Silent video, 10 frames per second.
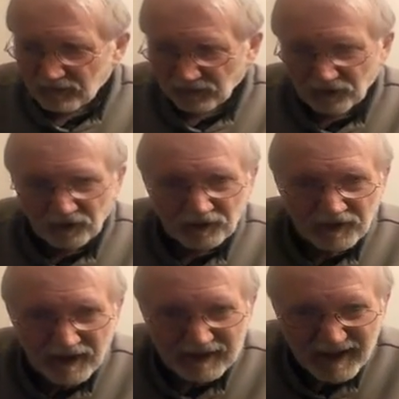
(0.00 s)
The
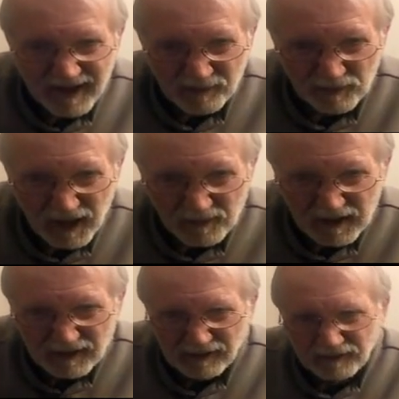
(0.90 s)
hurricane came,
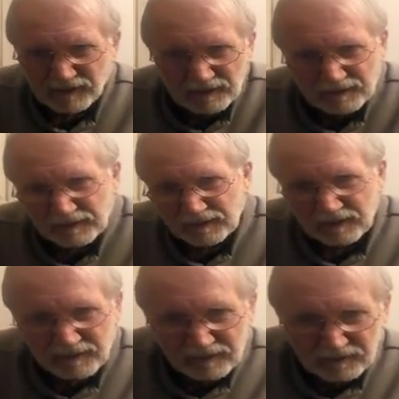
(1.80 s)
baby.
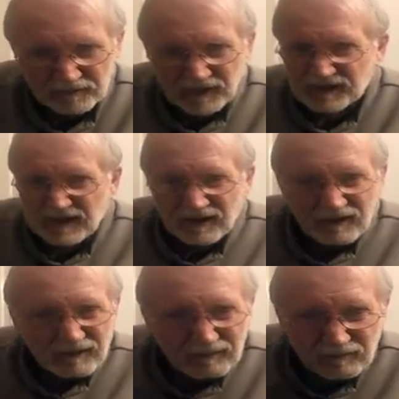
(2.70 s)
It didn't
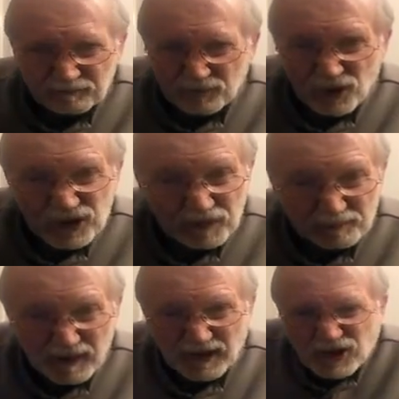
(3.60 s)
push
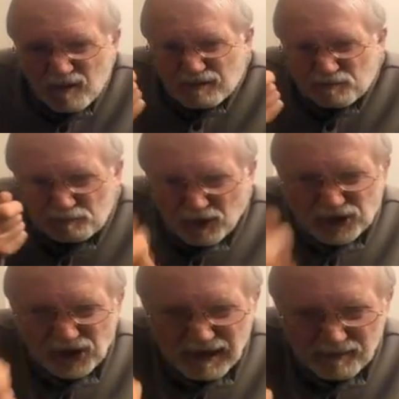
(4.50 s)
back. She was
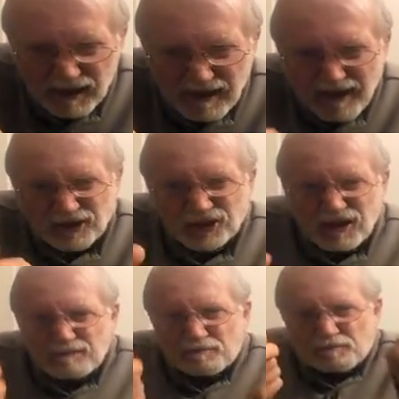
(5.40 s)
pushing it back.
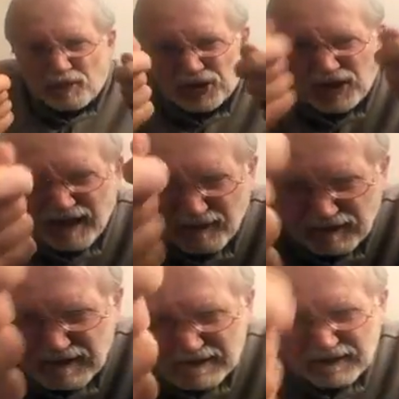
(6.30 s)
She's pushing that